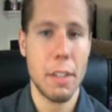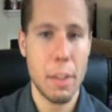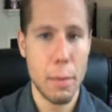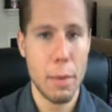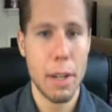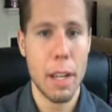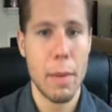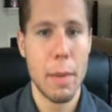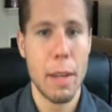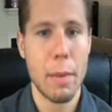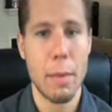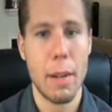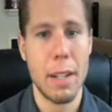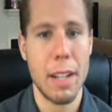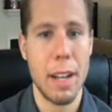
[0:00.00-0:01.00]
to bring him in,
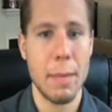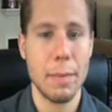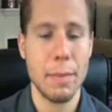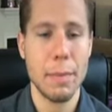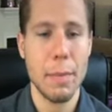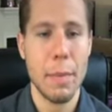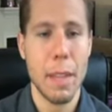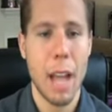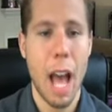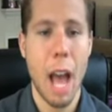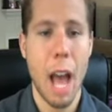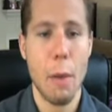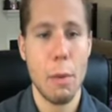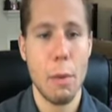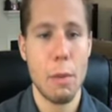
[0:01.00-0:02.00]
but um,
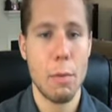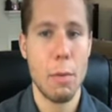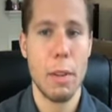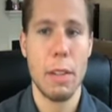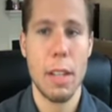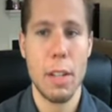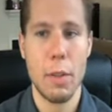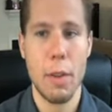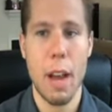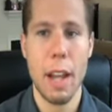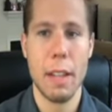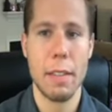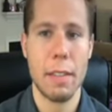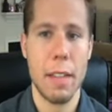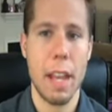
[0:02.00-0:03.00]
I would really try
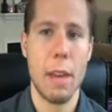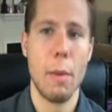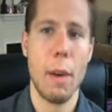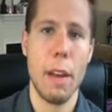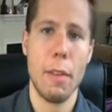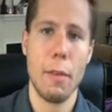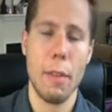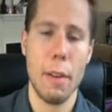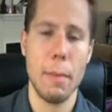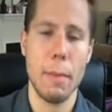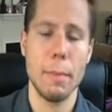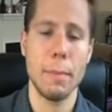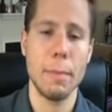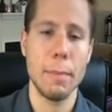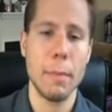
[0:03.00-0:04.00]
to stay away
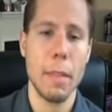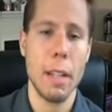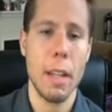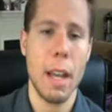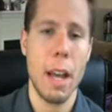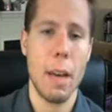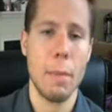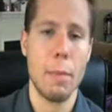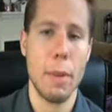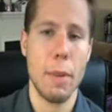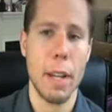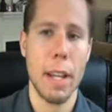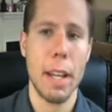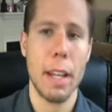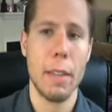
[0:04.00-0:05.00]
from uh,
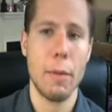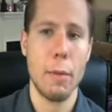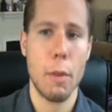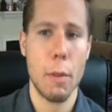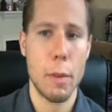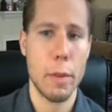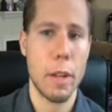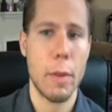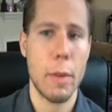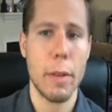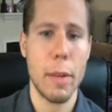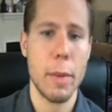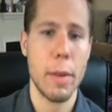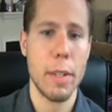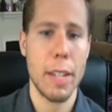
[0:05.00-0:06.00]
bringing in former
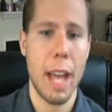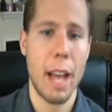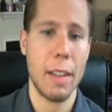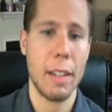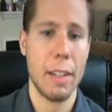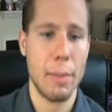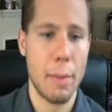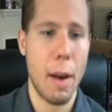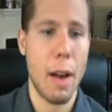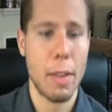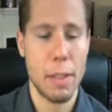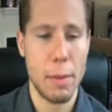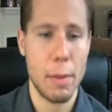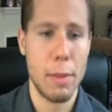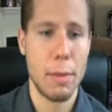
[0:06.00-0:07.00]
WWE talent if
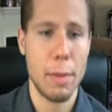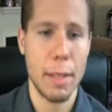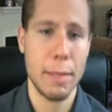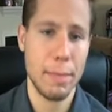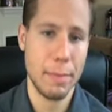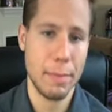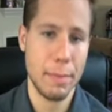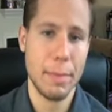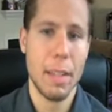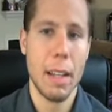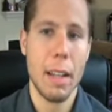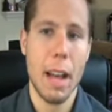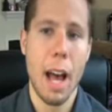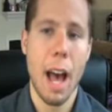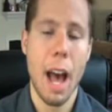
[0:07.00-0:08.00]
possible. But
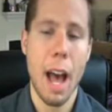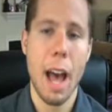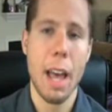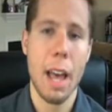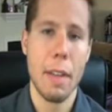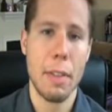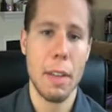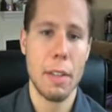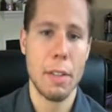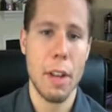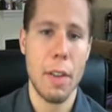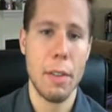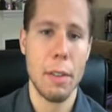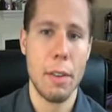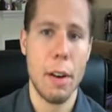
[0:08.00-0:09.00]
I, I, I think
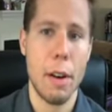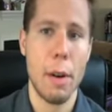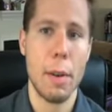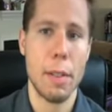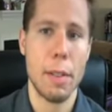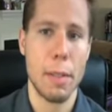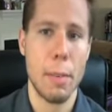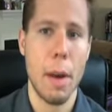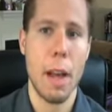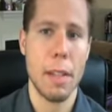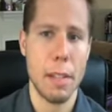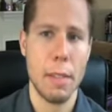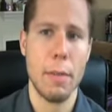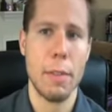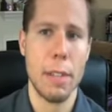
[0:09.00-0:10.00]
Chavo Guerrero is a
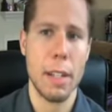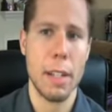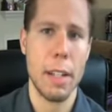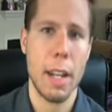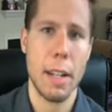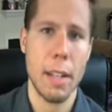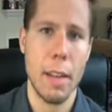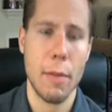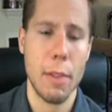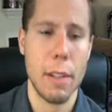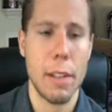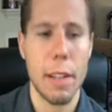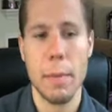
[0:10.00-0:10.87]
positive for TNA, definitely.